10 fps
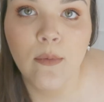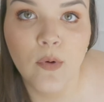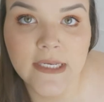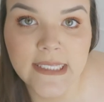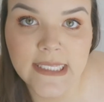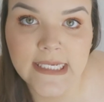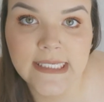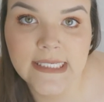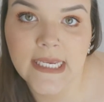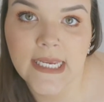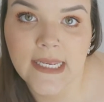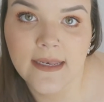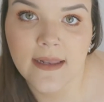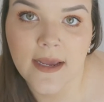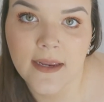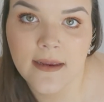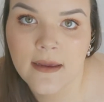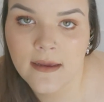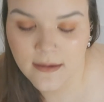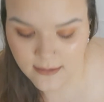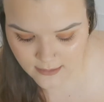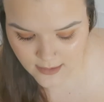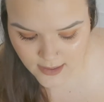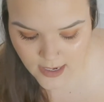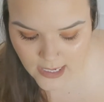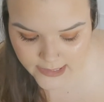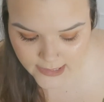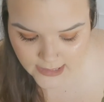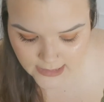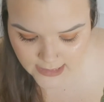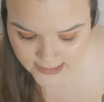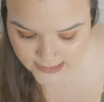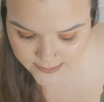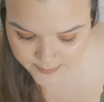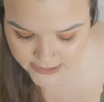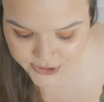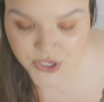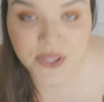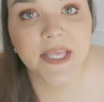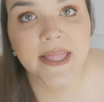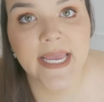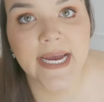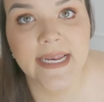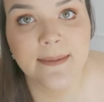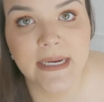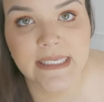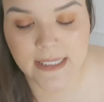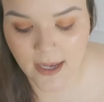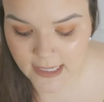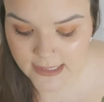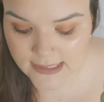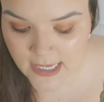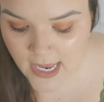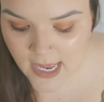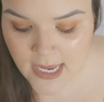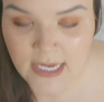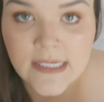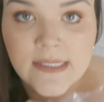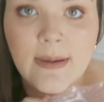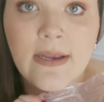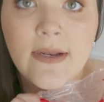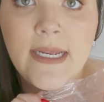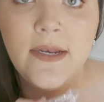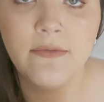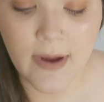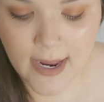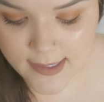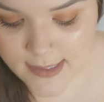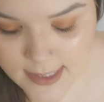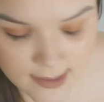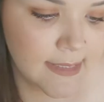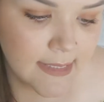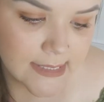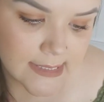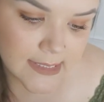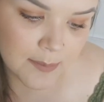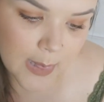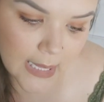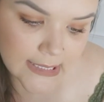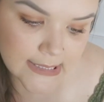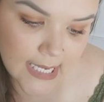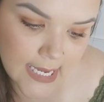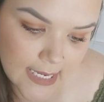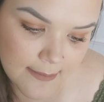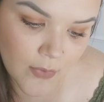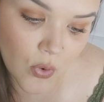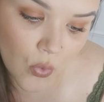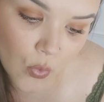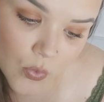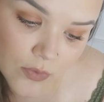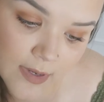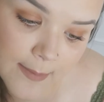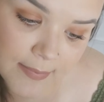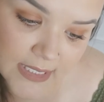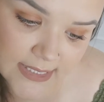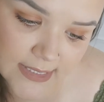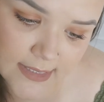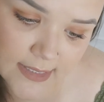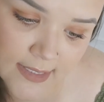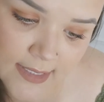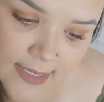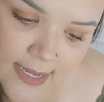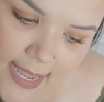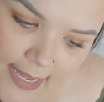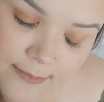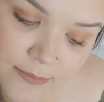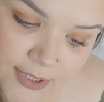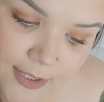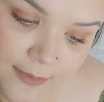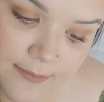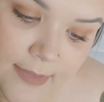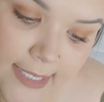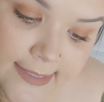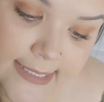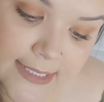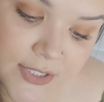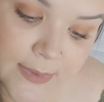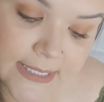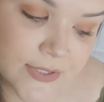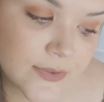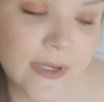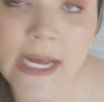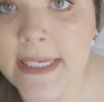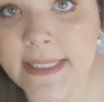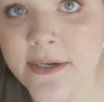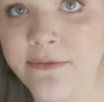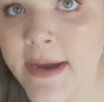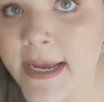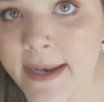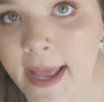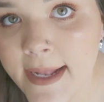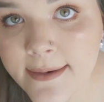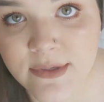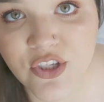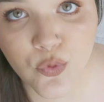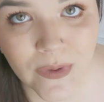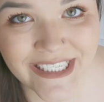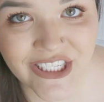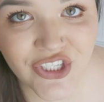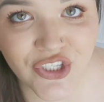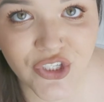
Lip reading: I wanted this in like a khaki color like this, but I don't think they had it in my size, so I got it in a red. This is the Plus Hem Horn Button Hem Top. I got it in a 22 and it's in a red and it was $20.